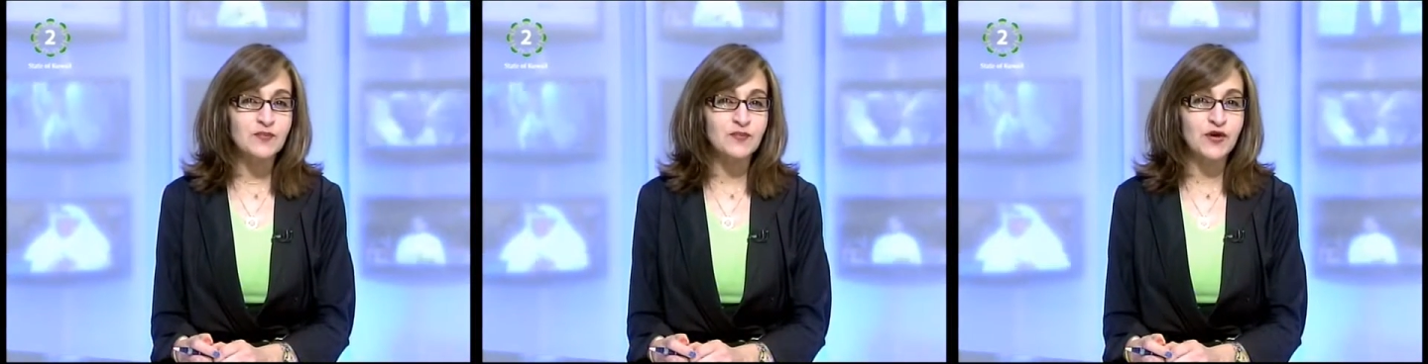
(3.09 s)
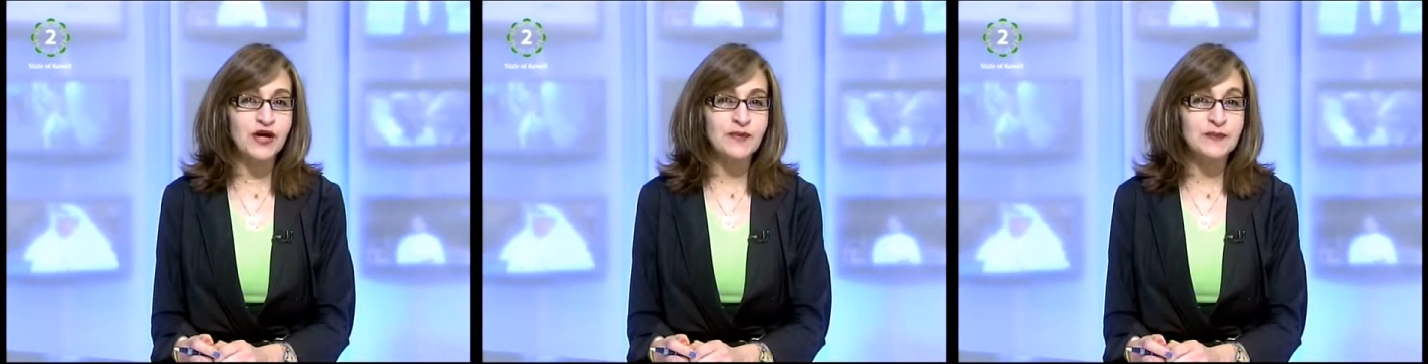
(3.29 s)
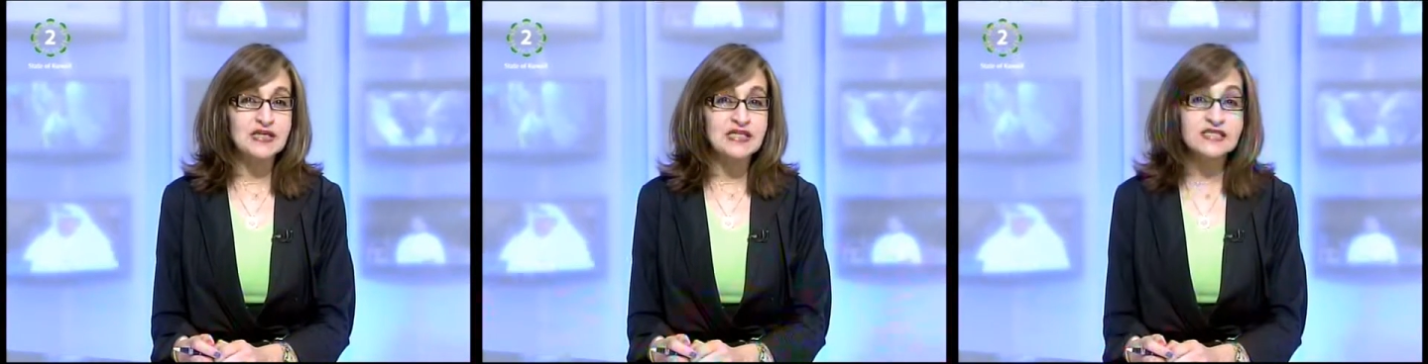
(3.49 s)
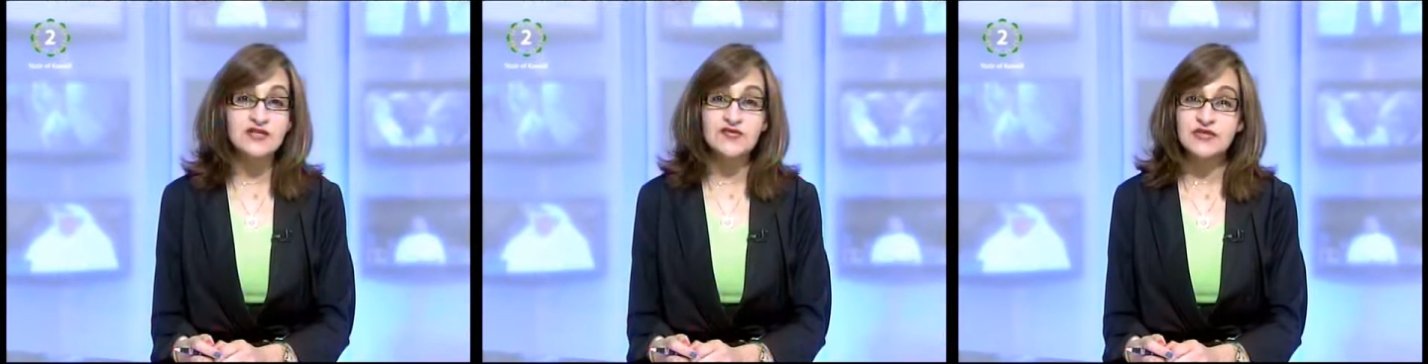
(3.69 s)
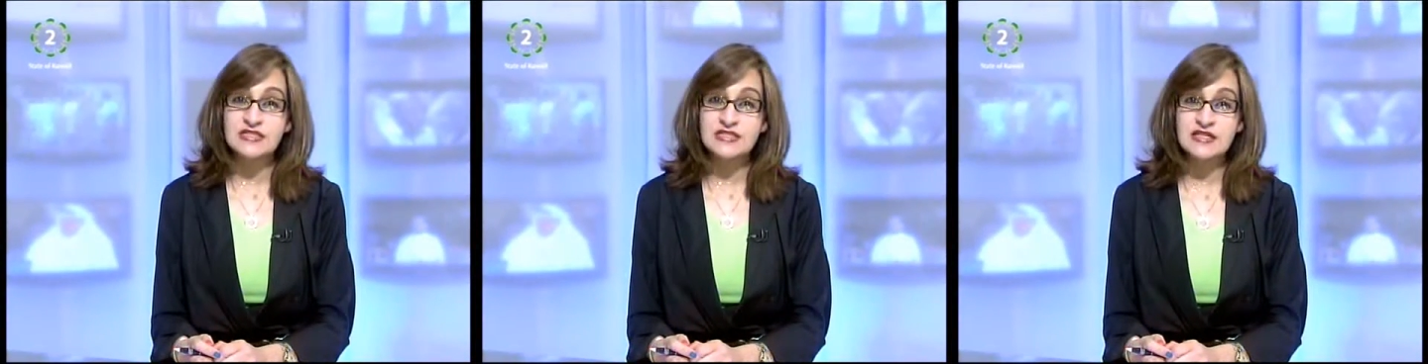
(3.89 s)
the Prime
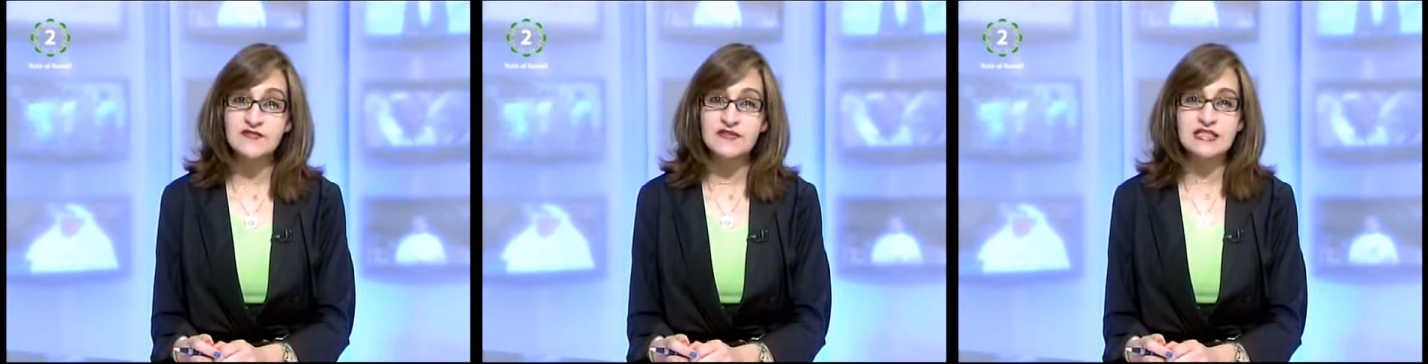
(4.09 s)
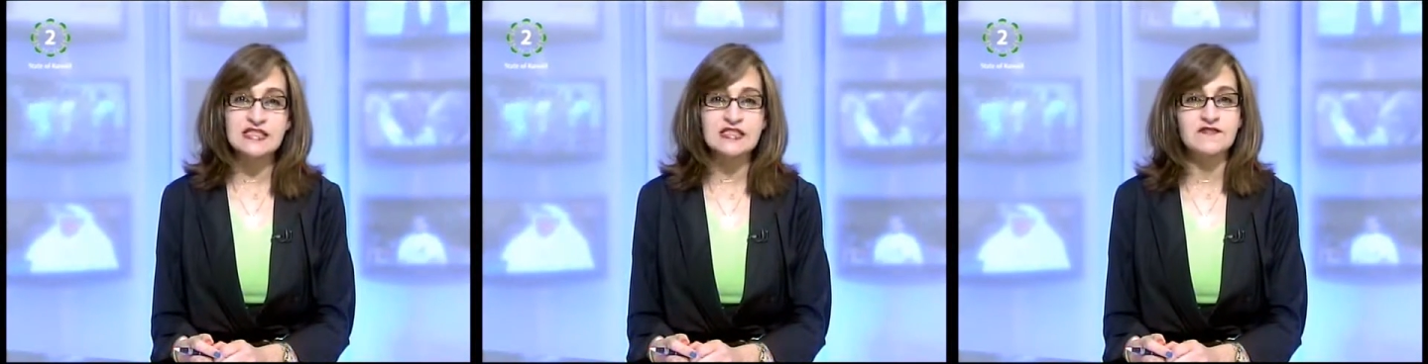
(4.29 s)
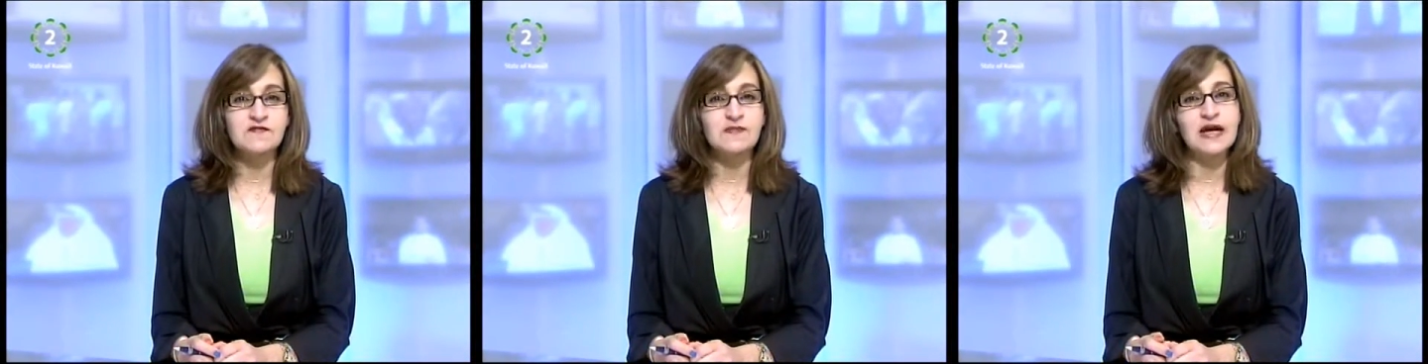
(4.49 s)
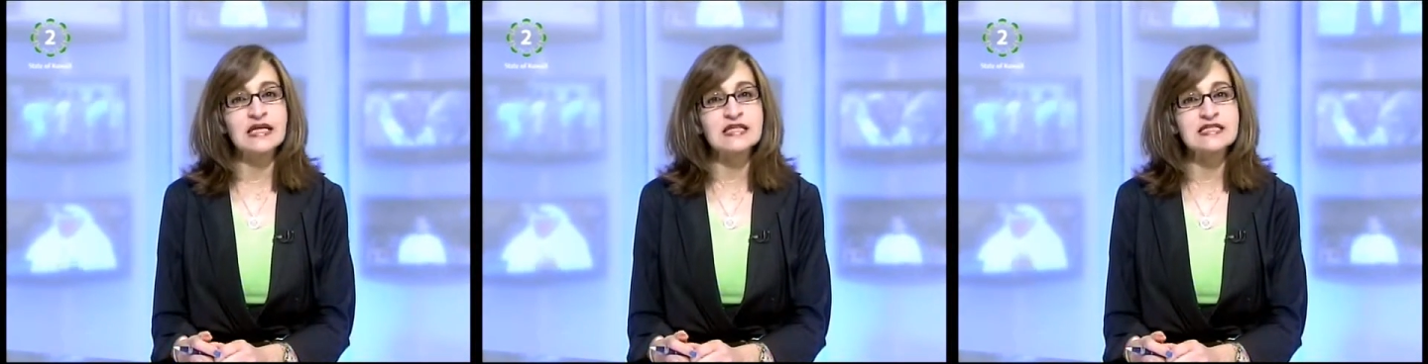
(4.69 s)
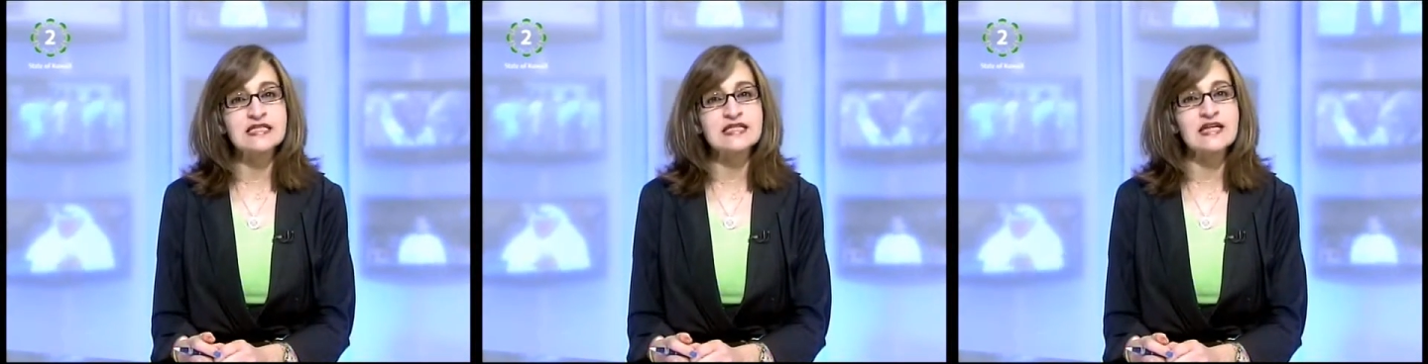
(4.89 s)
Minister, received the Seif
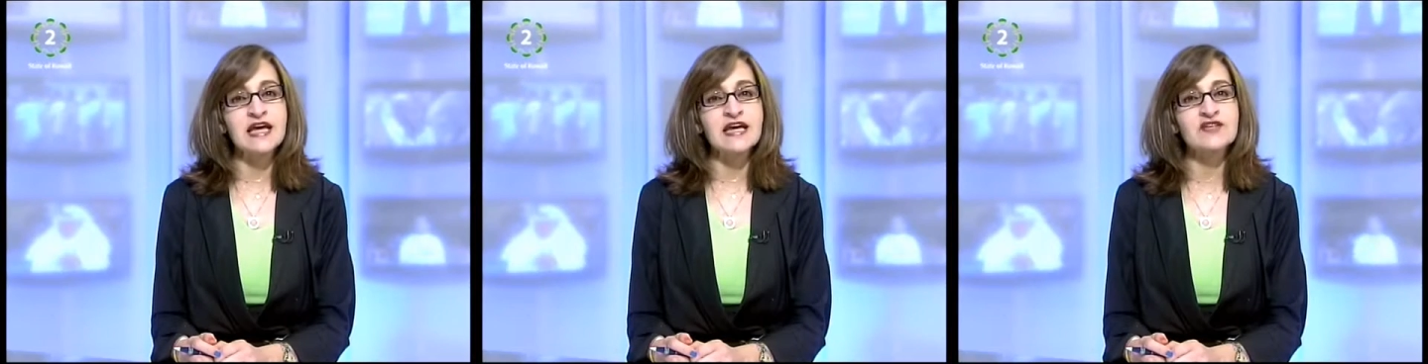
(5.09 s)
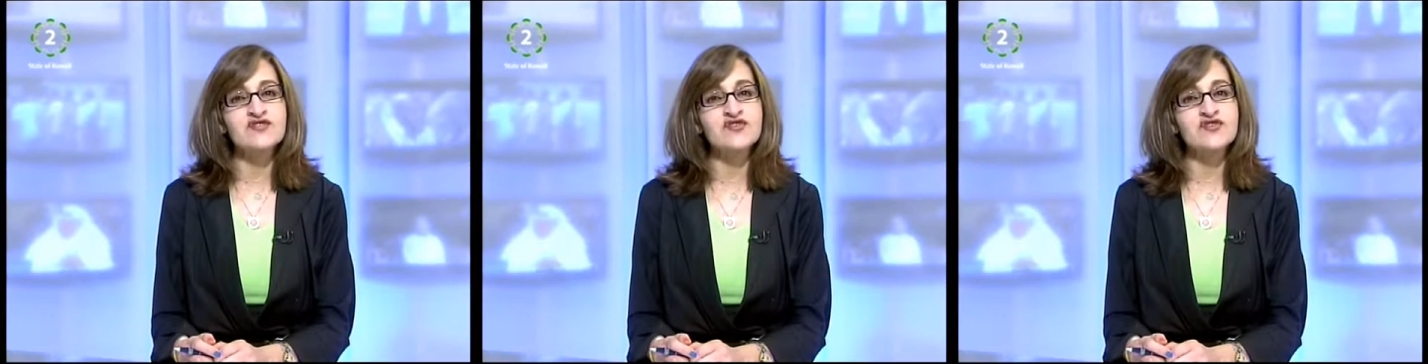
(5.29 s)
Palace today,